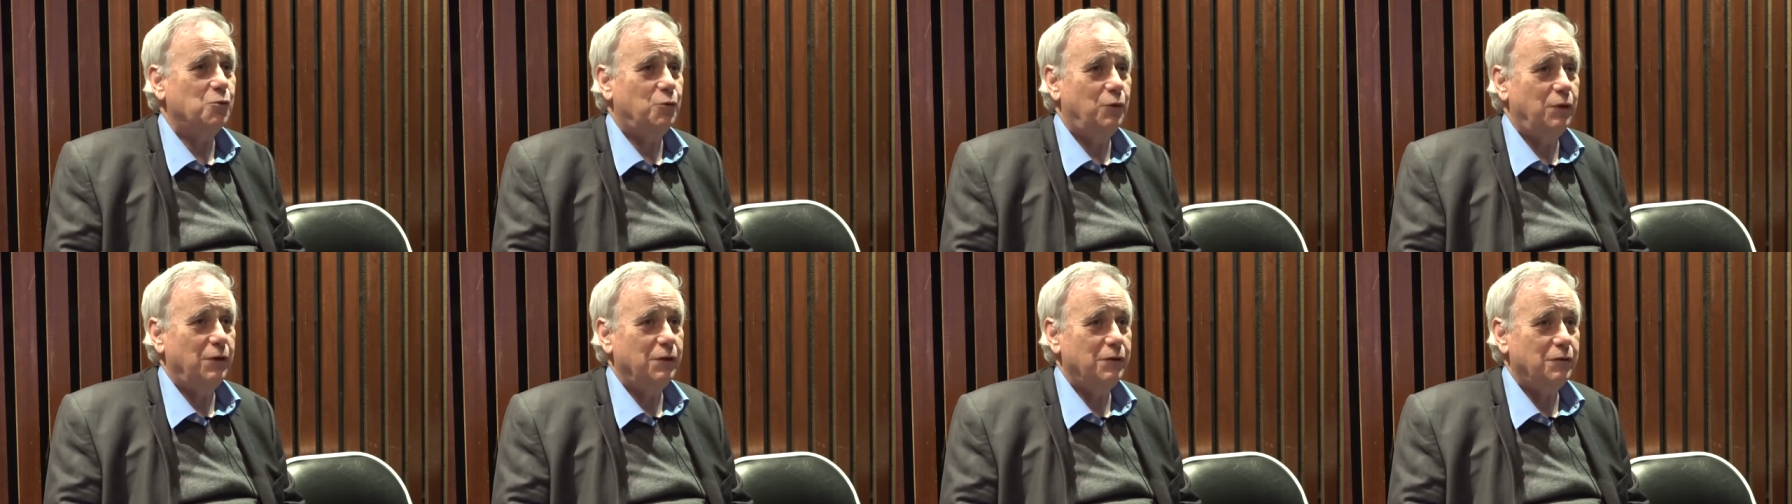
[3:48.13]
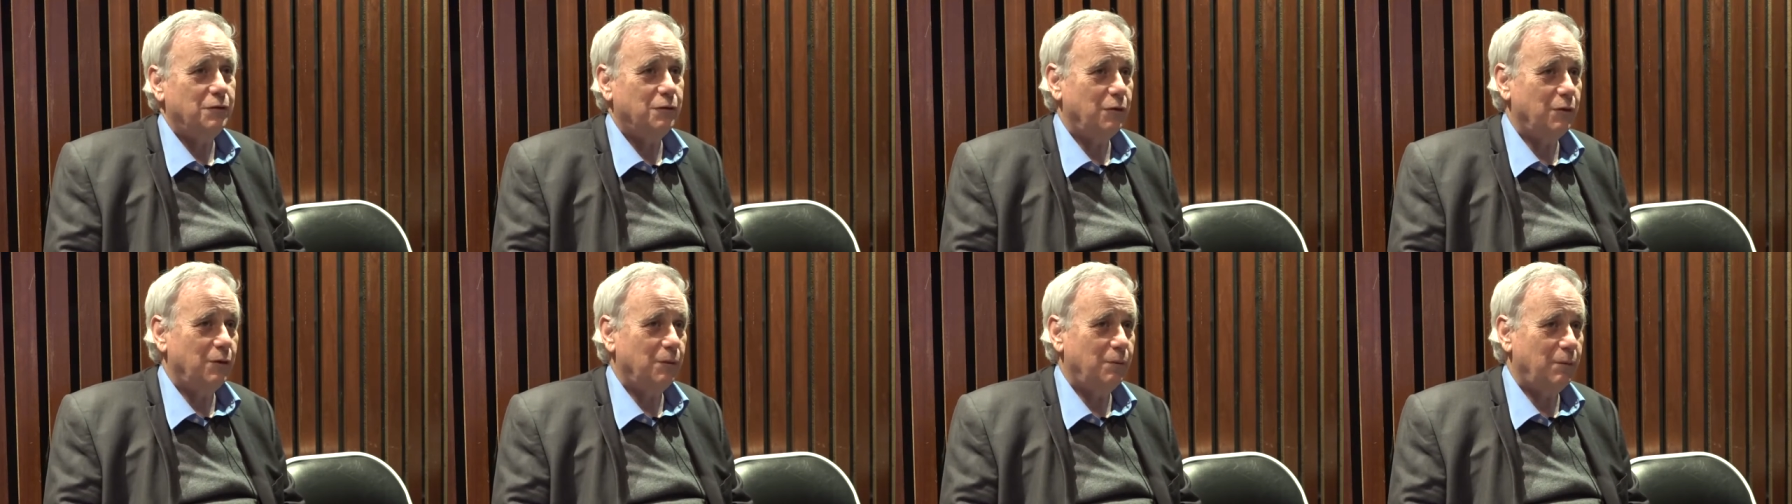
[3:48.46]
worse
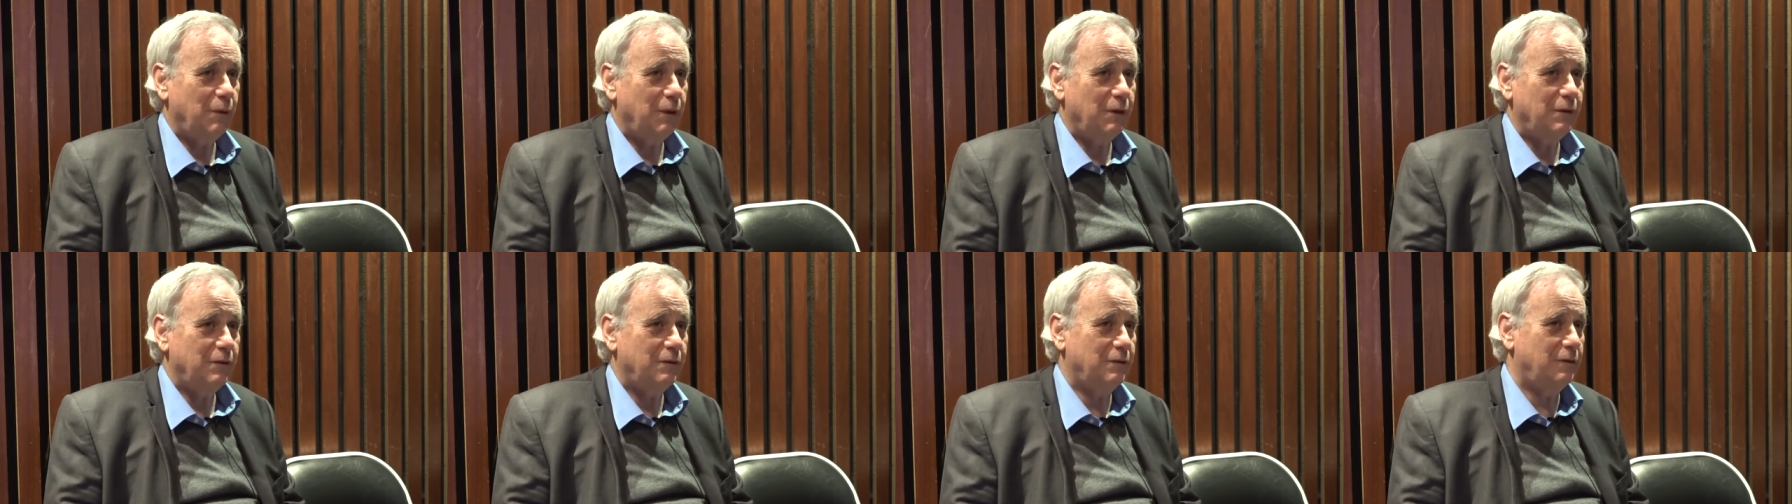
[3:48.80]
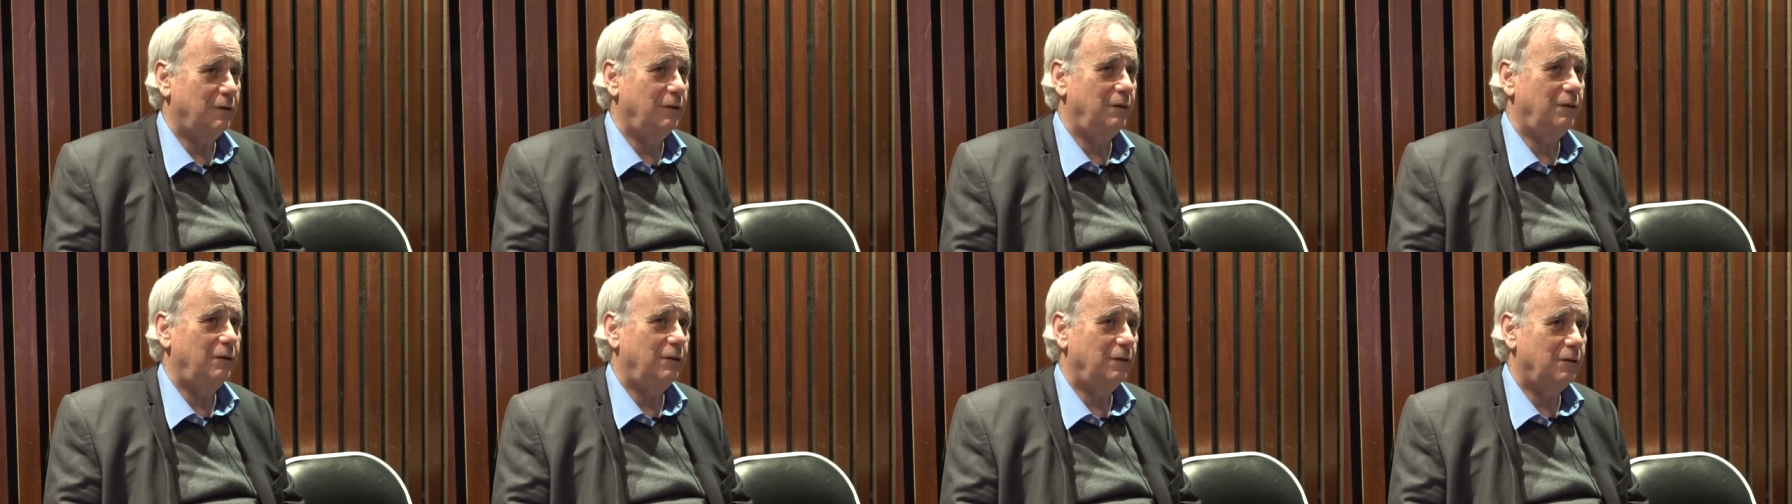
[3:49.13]
for the
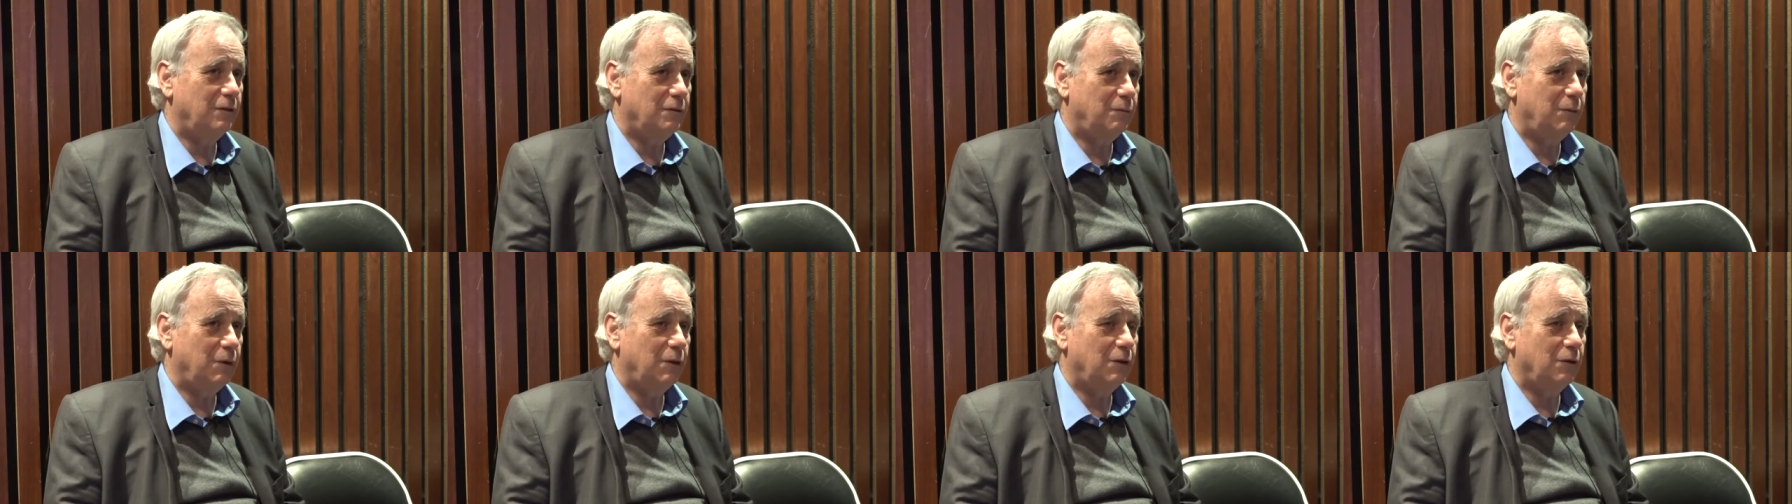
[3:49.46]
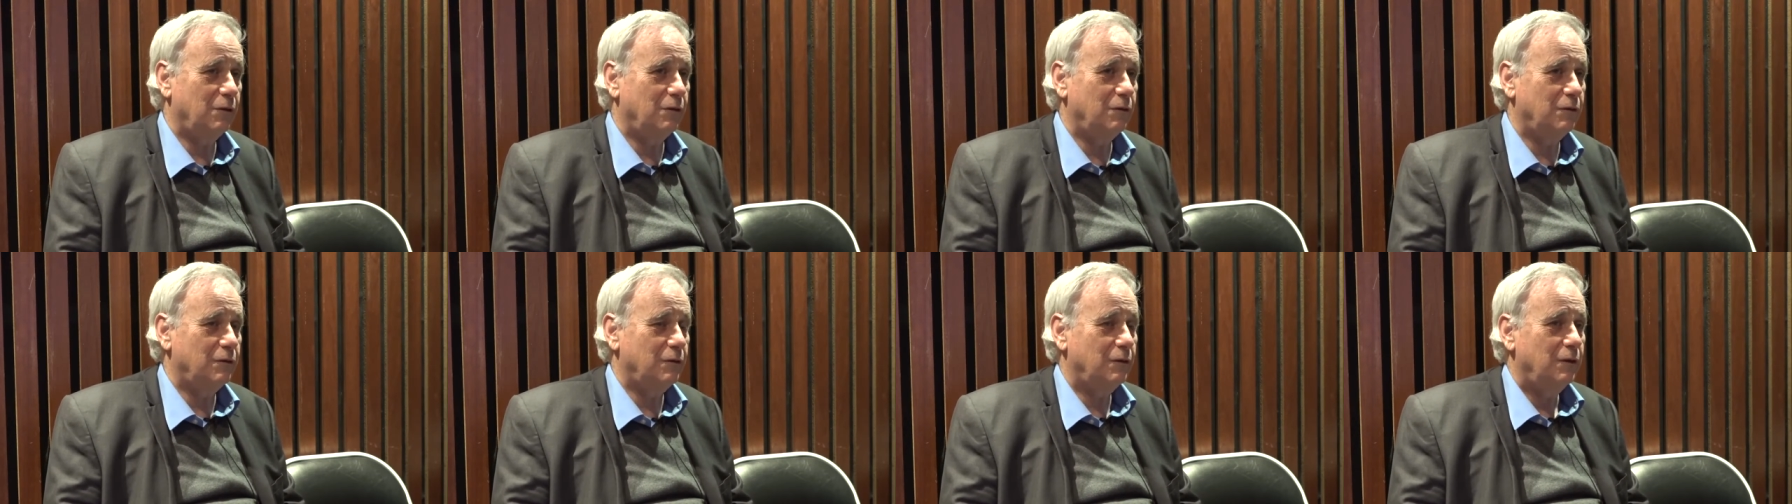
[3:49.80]
Palestinians,
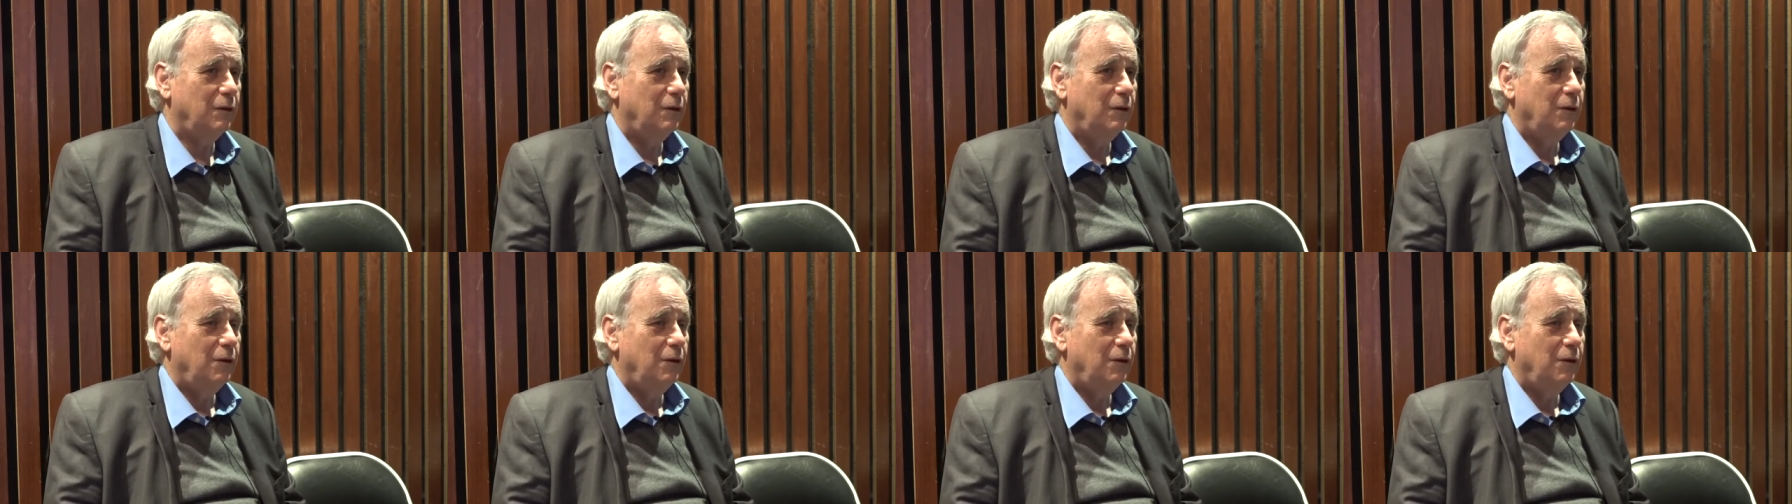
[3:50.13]
because